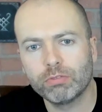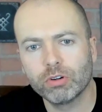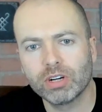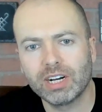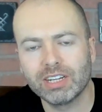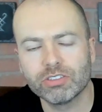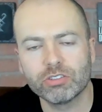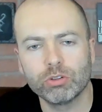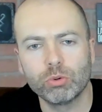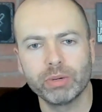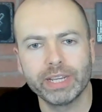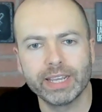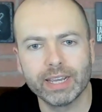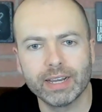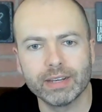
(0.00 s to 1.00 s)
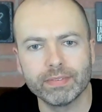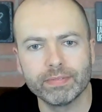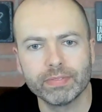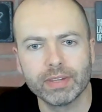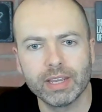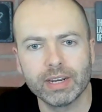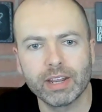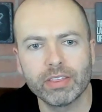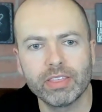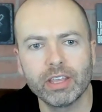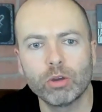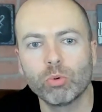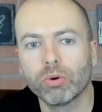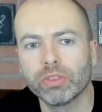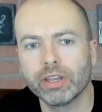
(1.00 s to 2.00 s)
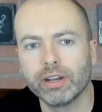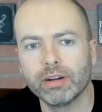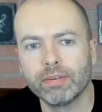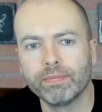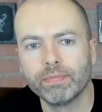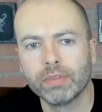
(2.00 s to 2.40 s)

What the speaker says: console we can, and I think we're there.